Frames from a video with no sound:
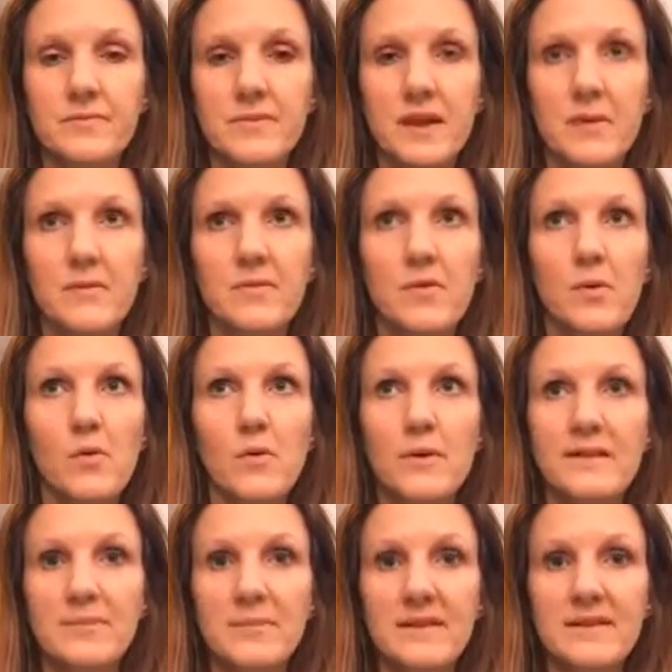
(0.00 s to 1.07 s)
There will
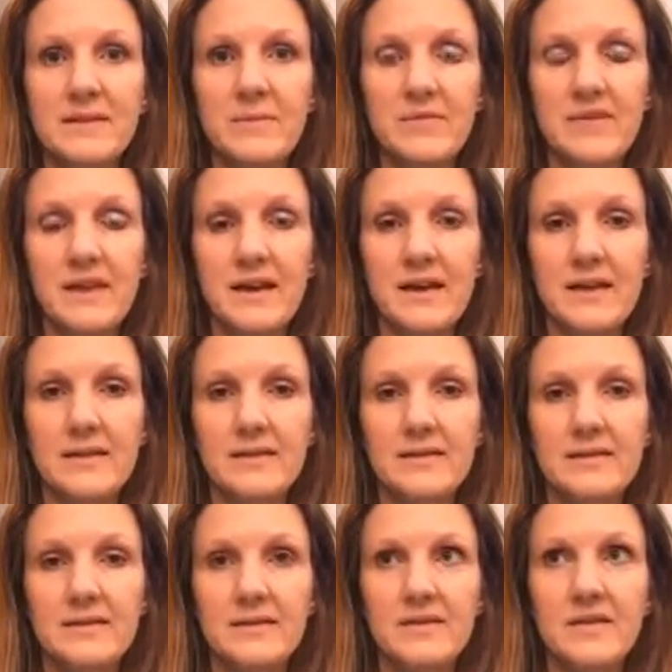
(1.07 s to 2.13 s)
always be something else,